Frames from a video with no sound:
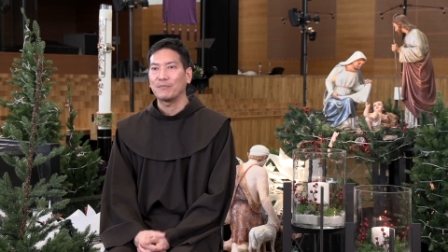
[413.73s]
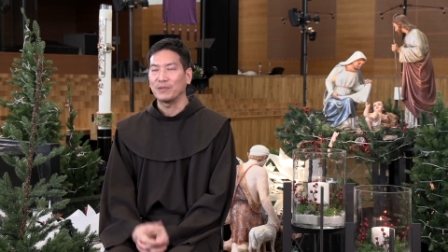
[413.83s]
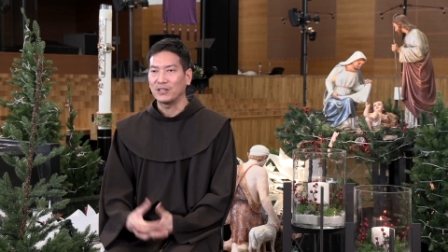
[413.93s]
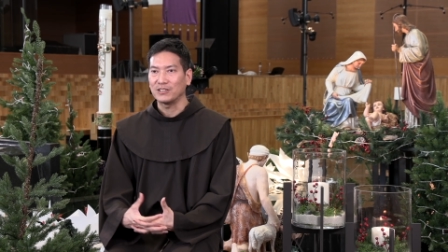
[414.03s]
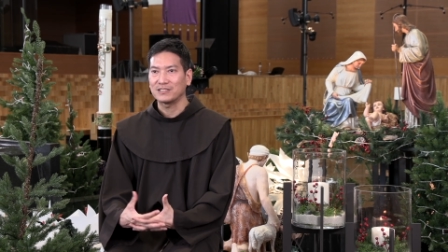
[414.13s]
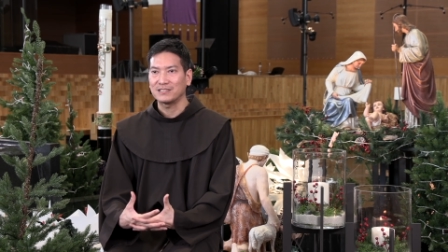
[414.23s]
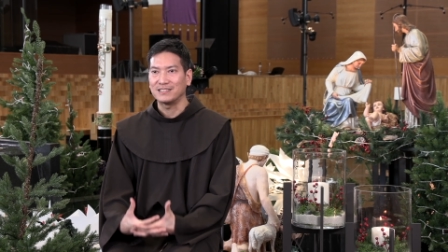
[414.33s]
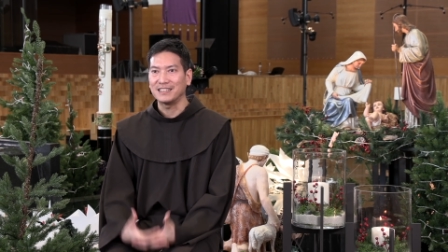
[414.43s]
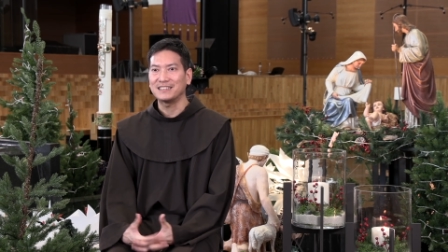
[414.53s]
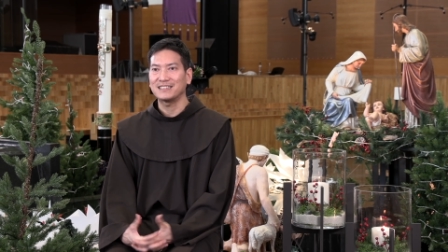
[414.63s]
because
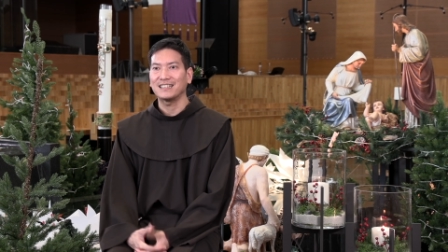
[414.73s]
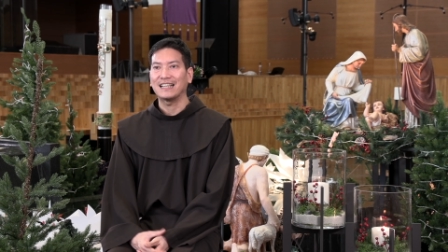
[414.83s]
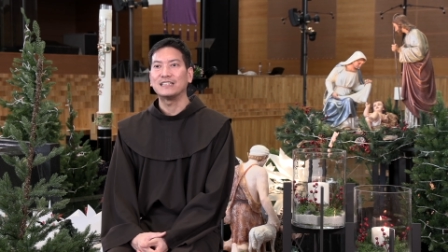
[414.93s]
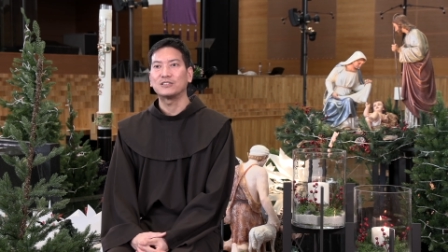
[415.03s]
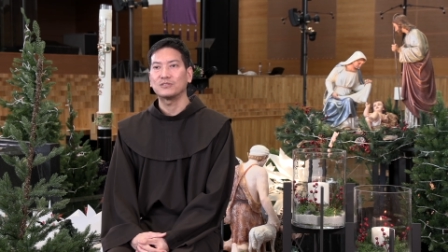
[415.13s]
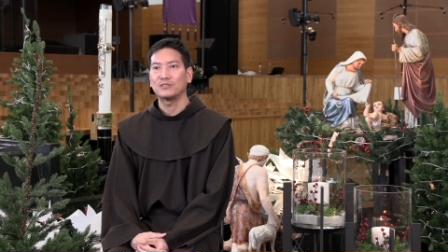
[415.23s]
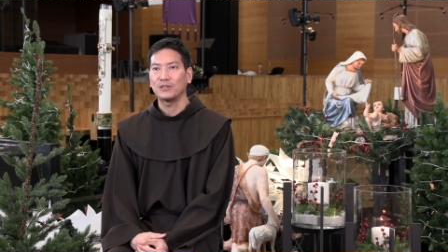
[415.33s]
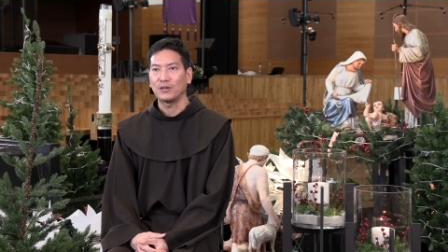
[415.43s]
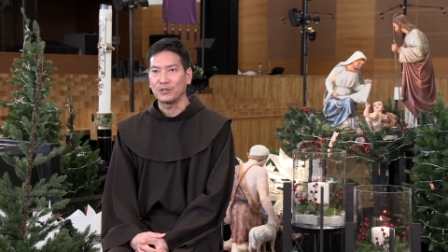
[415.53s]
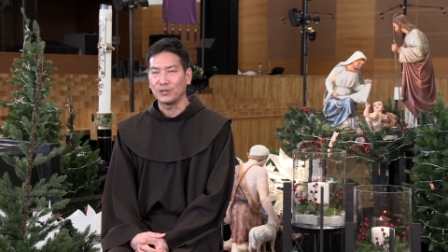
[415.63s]
this is
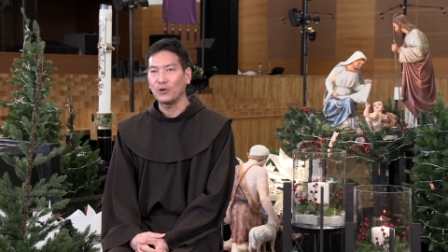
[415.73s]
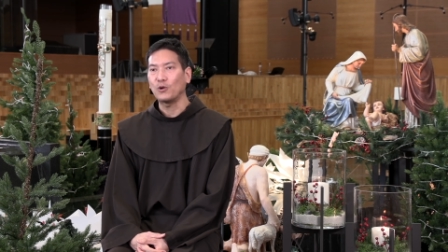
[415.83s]
your